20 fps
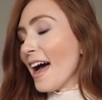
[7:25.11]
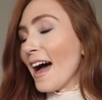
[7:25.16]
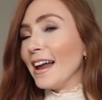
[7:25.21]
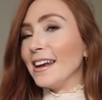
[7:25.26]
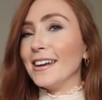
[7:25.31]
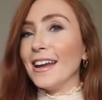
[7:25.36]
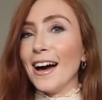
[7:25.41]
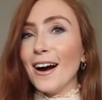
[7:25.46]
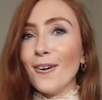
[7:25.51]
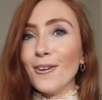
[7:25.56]

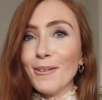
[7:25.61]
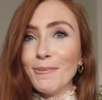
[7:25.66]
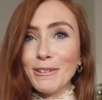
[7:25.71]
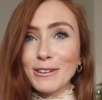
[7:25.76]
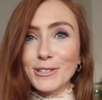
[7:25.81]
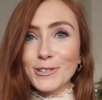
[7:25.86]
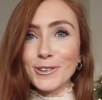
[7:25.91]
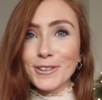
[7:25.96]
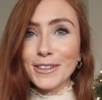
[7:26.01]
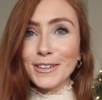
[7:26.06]
And now let me
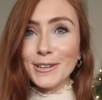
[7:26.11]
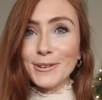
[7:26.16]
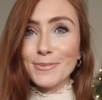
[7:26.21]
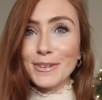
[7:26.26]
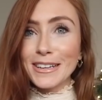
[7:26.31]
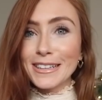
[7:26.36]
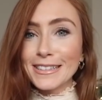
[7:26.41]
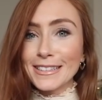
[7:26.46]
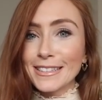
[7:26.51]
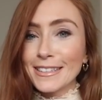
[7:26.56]
show you the new
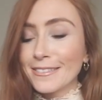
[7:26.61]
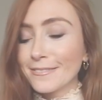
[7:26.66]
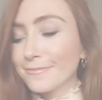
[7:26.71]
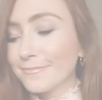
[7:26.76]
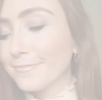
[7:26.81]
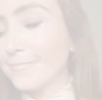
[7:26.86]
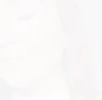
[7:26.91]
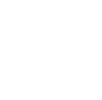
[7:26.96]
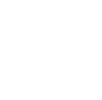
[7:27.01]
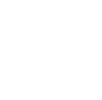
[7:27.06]
bits.
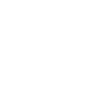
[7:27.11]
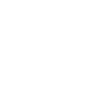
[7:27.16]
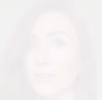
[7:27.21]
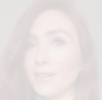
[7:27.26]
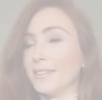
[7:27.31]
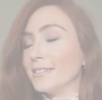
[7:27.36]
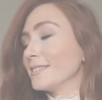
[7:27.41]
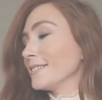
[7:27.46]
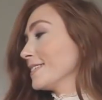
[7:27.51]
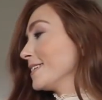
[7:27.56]
All right, so
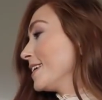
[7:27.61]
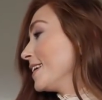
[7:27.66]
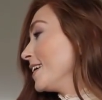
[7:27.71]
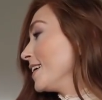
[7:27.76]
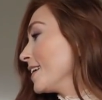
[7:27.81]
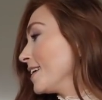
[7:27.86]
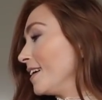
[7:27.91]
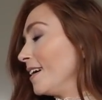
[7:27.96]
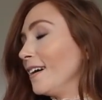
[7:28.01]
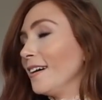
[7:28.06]
I'll
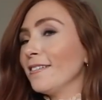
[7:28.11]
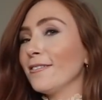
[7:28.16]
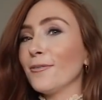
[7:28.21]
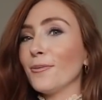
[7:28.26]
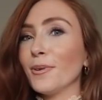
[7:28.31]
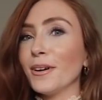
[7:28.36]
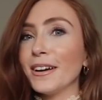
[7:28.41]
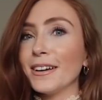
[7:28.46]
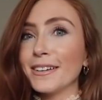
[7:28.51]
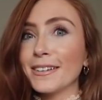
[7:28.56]
kick it off
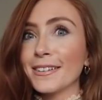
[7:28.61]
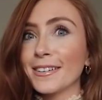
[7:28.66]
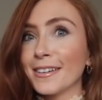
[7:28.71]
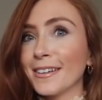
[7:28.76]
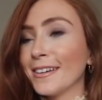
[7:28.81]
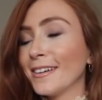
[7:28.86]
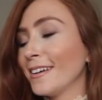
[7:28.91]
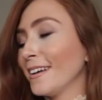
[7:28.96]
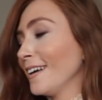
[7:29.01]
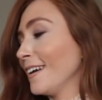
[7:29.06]
with
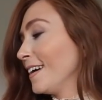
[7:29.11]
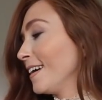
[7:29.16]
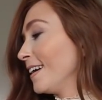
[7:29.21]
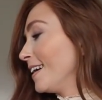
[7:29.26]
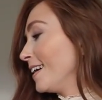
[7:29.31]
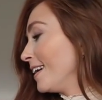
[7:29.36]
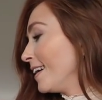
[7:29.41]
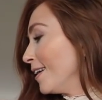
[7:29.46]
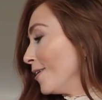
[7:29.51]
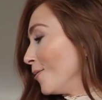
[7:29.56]

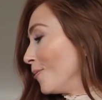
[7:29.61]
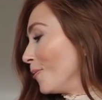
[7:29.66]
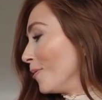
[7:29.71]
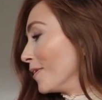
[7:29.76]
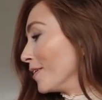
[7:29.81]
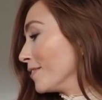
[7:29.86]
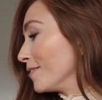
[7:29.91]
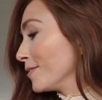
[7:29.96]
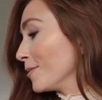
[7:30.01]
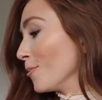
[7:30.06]

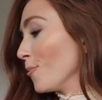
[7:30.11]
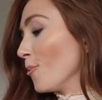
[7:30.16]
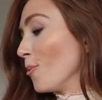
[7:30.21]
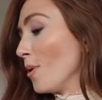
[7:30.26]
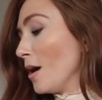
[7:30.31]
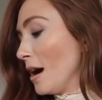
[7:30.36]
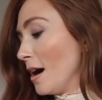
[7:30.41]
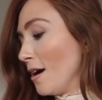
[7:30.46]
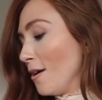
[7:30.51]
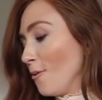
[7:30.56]
one of the
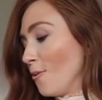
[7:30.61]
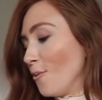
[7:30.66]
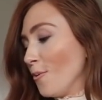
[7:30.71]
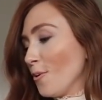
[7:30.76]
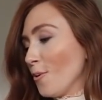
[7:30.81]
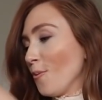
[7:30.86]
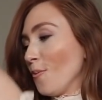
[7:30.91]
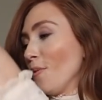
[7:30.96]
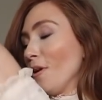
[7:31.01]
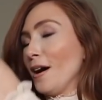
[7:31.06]

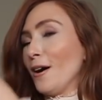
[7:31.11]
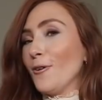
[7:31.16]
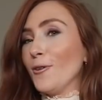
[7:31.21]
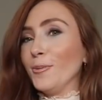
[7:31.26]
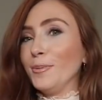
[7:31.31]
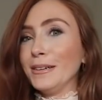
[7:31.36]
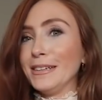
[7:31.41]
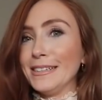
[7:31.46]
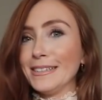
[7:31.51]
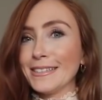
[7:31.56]

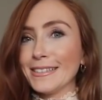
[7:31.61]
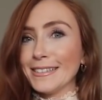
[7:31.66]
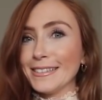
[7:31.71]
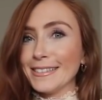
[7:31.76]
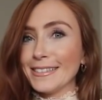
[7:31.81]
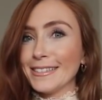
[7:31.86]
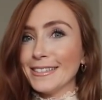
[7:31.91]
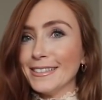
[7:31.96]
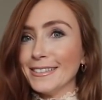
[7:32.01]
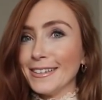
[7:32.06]
wow
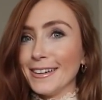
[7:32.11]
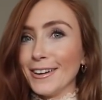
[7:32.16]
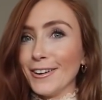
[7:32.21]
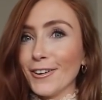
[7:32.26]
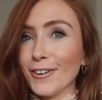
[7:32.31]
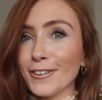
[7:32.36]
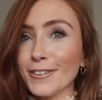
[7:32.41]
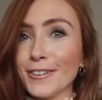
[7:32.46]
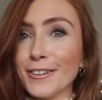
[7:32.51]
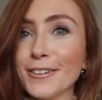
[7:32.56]
pieces that I
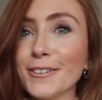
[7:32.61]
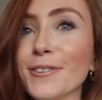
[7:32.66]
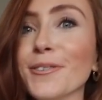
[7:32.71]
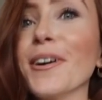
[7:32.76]
ordered.